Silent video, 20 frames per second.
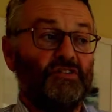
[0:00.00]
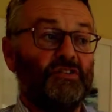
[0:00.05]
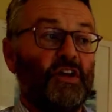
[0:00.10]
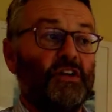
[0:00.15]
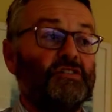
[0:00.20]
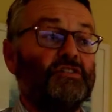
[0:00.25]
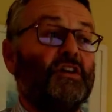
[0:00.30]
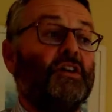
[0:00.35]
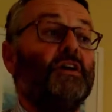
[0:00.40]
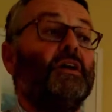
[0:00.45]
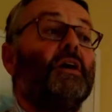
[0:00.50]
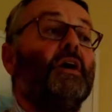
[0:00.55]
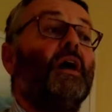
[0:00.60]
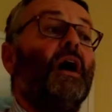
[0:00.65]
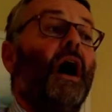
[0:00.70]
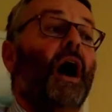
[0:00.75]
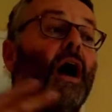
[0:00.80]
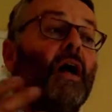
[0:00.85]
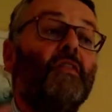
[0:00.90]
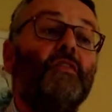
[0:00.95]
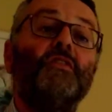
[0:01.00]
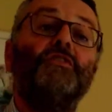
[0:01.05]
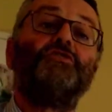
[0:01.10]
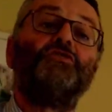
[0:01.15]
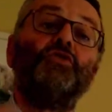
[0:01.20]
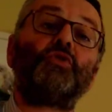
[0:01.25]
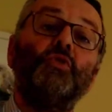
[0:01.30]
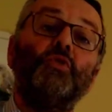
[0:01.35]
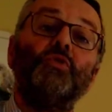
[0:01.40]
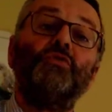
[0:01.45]
etc. And the
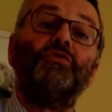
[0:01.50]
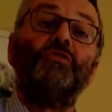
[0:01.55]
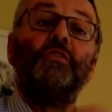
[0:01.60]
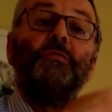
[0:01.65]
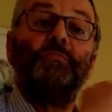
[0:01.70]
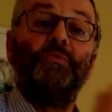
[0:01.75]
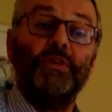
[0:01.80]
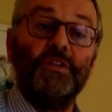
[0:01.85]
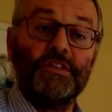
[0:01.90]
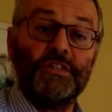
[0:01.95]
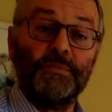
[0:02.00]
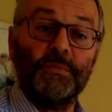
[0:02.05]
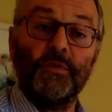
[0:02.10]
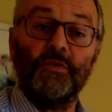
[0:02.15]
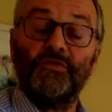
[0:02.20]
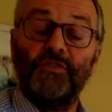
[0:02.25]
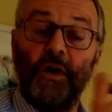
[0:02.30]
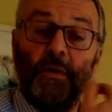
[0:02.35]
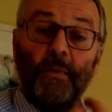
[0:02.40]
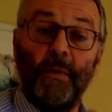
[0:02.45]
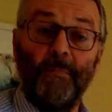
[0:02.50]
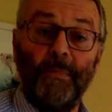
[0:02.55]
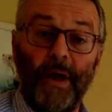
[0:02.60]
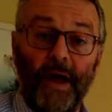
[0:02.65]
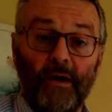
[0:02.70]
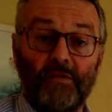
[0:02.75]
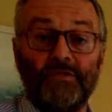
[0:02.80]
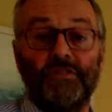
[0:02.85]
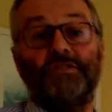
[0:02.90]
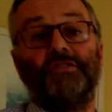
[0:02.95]
tools and the principles I'm
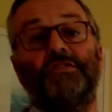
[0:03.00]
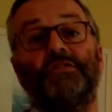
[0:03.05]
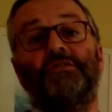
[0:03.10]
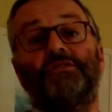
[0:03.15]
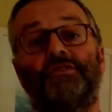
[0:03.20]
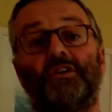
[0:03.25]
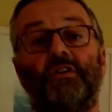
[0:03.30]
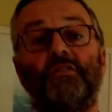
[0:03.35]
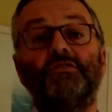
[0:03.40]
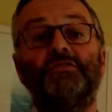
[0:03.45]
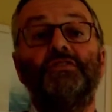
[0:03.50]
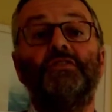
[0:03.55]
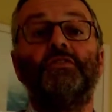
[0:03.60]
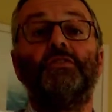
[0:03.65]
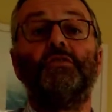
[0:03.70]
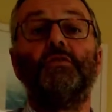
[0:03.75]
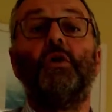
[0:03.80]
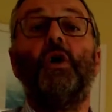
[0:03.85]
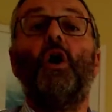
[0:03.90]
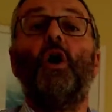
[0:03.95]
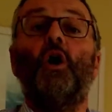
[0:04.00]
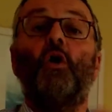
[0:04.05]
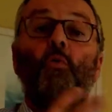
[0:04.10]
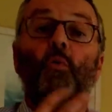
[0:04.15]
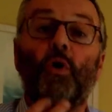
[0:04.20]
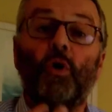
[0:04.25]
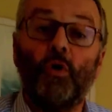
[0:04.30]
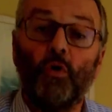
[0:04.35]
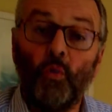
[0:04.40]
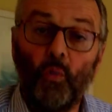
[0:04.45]
about to show to you
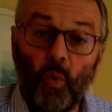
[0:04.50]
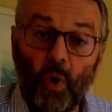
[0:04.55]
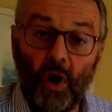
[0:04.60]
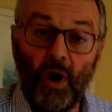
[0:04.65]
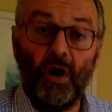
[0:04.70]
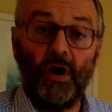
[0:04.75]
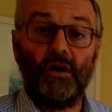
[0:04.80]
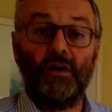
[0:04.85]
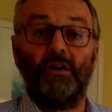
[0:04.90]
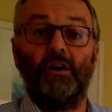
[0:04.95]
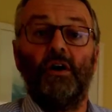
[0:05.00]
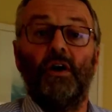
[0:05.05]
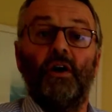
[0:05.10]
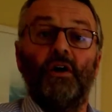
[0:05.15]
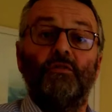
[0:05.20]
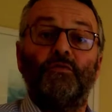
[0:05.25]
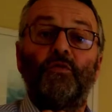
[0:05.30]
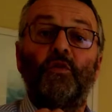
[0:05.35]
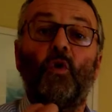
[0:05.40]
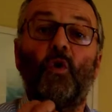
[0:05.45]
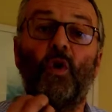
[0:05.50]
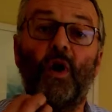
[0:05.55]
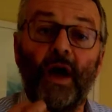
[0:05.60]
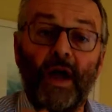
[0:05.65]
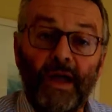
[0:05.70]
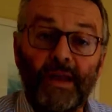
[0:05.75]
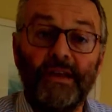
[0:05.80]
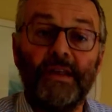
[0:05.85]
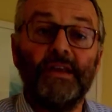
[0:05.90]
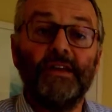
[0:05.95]
will work for
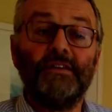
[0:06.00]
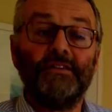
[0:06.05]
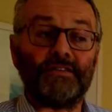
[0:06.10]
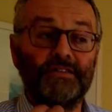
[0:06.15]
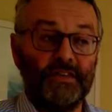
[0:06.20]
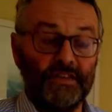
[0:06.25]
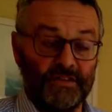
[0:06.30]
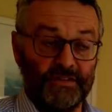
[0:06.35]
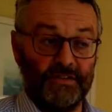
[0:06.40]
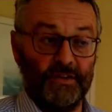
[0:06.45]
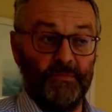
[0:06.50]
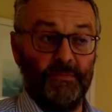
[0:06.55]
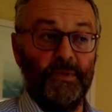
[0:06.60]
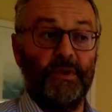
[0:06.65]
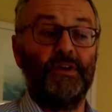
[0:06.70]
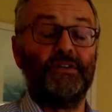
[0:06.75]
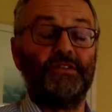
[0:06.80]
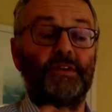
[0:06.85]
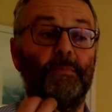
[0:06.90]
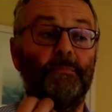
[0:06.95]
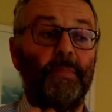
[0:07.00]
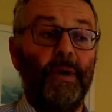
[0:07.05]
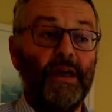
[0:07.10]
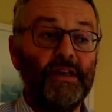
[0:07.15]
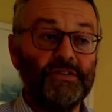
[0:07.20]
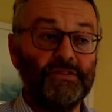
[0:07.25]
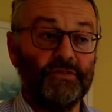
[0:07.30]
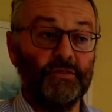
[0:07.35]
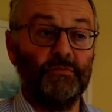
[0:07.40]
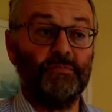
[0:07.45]
any system because they're
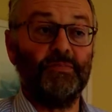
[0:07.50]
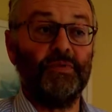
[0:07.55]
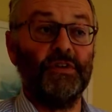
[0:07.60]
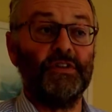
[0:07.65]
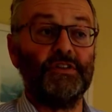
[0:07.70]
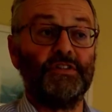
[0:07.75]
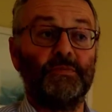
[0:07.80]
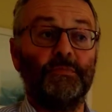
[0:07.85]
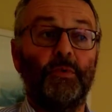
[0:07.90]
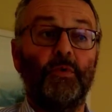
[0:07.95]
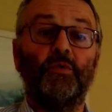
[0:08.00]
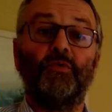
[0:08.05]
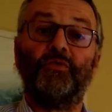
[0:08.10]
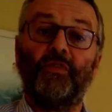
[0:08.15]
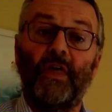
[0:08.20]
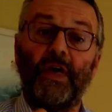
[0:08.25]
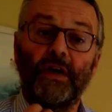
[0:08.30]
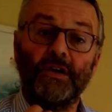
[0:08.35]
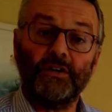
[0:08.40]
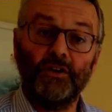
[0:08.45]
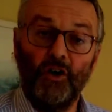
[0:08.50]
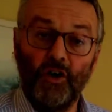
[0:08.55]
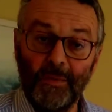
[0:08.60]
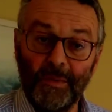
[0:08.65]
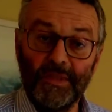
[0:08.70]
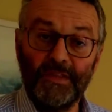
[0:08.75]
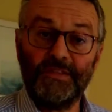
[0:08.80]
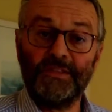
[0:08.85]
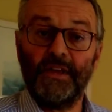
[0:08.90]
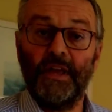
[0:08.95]
based on principles, they're
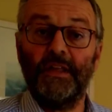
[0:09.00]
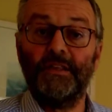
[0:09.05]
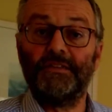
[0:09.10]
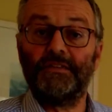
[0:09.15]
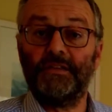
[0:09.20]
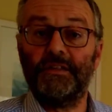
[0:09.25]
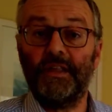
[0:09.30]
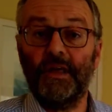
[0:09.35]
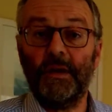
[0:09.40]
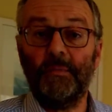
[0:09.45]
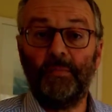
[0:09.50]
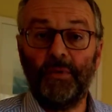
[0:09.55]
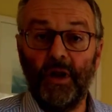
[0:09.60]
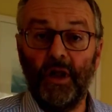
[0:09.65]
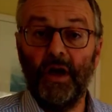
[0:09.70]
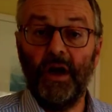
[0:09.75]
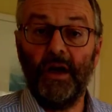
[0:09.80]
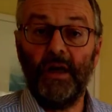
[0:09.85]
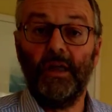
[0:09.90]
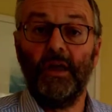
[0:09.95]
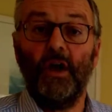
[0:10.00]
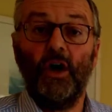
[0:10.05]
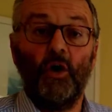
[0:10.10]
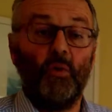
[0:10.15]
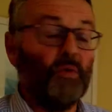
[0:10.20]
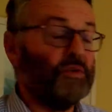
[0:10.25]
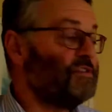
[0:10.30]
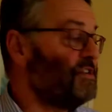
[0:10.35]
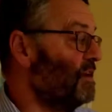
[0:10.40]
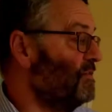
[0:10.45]
common sense, and they apply
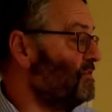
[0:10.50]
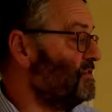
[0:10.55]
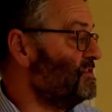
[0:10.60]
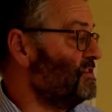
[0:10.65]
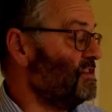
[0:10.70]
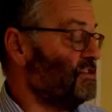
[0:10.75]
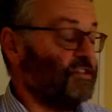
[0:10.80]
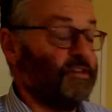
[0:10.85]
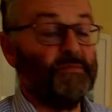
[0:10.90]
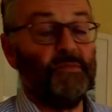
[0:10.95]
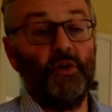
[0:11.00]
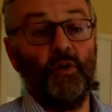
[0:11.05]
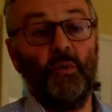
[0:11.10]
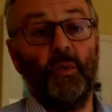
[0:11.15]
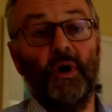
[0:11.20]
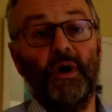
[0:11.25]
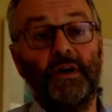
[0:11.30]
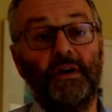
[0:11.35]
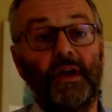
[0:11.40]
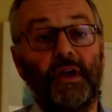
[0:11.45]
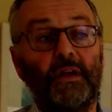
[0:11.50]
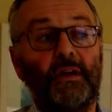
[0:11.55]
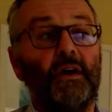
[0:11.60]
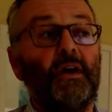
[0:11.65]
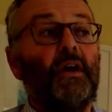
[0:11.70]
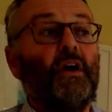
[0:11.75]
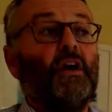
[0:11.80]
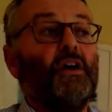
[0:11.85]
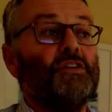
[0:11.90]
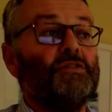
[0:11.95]
whichever system you're working.
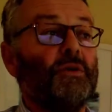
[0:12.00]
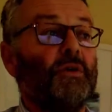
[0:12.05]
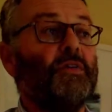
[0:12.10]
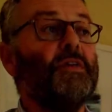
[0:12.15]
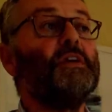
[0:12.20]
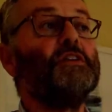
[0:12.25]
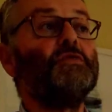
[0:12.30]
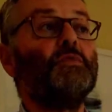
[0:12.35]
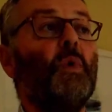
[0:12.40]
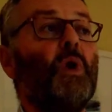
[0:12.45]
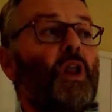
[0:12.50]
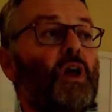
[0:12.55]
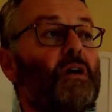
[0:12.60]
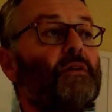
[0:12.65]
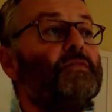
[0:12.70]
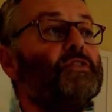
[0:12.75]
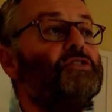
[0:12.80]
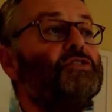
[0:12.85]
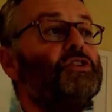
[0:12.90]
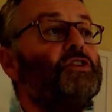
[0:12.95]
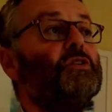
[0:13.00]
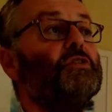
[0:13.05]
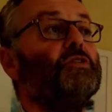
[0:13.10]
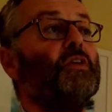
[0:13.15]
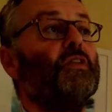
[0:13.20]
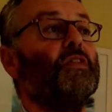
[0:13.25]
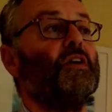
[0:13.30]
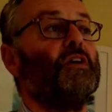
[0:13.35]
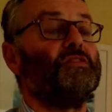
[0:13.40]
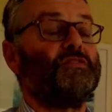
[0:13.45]
So I think it's well overdue
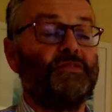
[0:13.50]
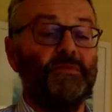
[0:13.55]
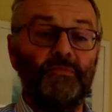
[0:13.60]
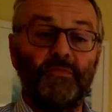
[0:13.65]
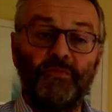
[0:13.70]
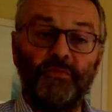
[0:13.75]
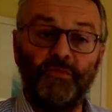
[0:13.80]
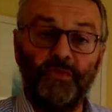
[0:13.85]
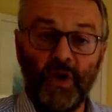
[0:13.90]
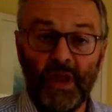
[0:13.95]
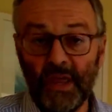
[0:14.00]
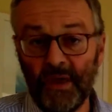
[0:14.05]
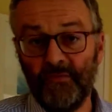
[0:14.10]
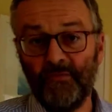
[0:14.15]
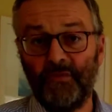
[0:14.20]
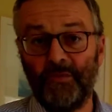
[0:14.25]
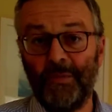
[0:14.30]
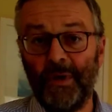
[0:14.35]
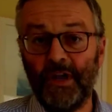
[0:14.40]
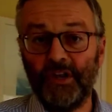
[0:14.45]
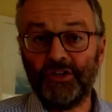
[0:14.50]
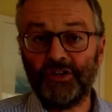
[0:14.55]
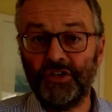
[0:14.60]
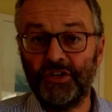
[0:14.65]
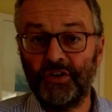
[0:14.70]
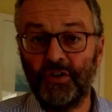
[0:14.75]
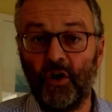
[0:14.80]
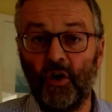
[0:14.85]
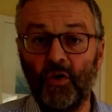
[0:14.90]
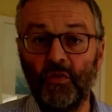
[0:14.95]
that there's some free
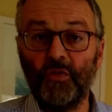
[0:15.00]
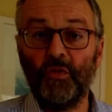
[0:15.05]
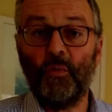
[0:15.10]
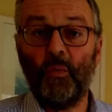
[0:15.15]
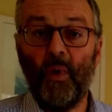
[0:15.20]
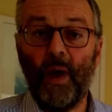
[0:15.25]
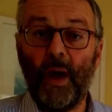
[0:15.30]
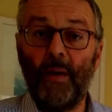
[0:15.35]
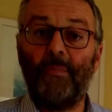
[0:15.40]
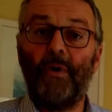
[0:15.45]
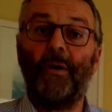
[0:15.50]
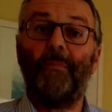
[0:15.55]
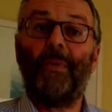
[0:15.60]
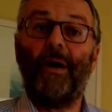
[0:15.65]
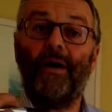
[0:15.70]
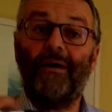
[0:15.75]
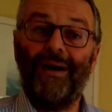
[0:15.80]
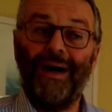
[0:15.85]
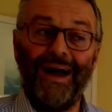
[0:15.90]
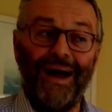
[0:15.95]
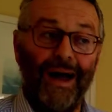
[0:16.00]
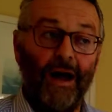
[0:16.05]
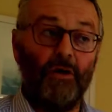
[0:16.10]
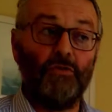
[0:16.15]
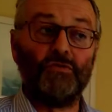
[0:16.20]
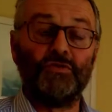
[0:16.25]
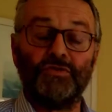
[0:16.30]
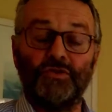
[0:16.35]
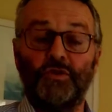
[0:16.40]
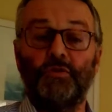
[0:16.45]
information on the web about
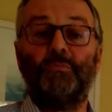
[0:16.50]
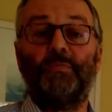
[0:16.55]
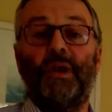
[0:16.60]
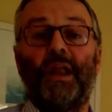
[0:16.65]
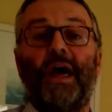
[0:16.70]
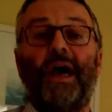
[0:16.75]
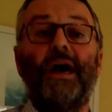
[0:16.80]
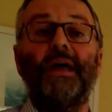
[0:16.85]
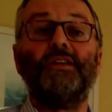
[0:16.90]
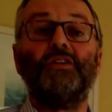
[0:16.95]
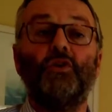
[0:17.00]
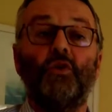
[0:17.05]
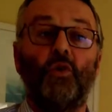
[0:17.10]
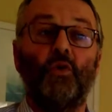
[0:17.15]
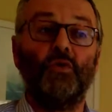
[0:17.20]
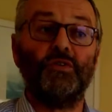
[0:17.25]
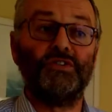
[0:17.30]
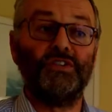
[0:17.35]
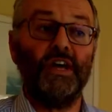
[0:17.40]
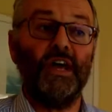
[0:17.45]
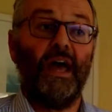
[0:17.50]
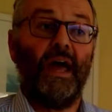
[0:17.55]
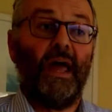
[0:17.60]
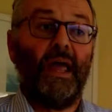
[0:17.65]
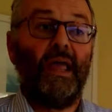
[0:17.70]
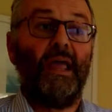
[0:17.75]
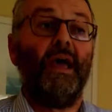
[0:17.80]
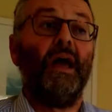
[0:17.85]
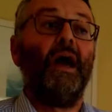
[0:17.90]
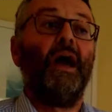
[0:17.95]
how to plan your
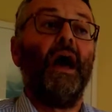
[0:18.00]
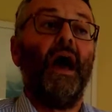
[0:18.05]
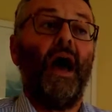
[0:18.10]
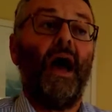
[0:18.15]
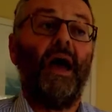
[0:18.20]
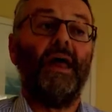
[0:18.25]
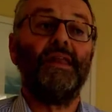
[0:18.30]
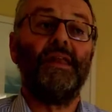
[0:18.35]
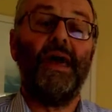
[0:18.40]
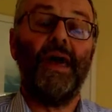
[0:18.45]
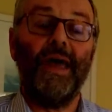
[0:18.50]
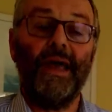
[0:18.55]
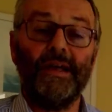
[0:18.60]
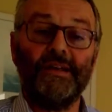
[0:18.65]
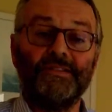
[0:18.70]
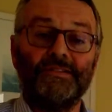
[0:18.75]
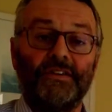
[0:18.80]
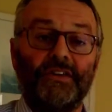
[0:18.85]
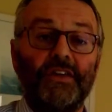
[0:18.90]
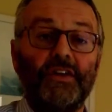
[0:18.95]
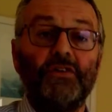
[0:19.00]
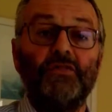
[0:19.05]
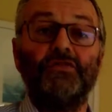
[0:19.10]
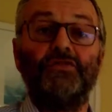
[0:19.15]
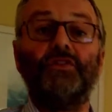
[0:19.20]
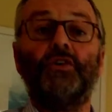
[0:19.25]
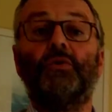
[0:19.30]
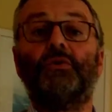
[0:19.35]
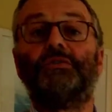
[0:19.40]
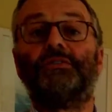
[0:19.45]
day and
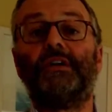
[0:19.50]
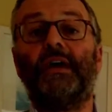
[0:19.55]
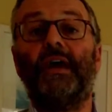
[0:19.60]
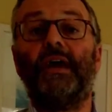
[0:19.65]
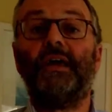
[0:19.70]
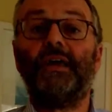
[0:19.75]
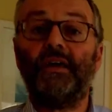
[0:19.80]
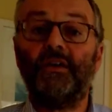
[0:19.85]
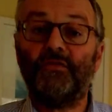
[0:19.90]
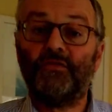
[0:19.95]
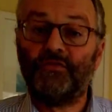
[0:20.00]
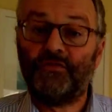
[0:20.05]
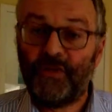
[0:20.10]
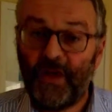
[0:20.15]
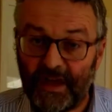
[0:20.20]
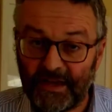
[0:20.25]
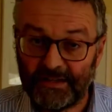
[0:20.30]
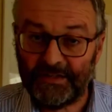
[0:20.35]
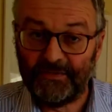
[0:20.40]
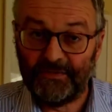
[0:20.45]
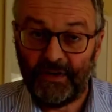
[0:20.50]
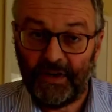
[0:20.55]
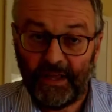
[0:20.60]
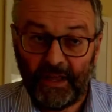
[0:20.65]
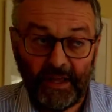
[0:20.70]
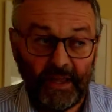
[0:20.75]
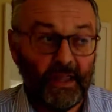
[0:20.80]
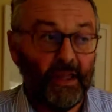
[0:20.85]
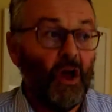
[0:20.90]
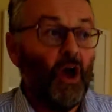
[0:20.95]
execute your day
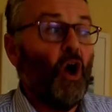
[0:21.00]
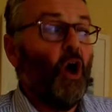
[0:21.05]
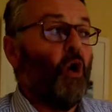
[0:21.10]
effectively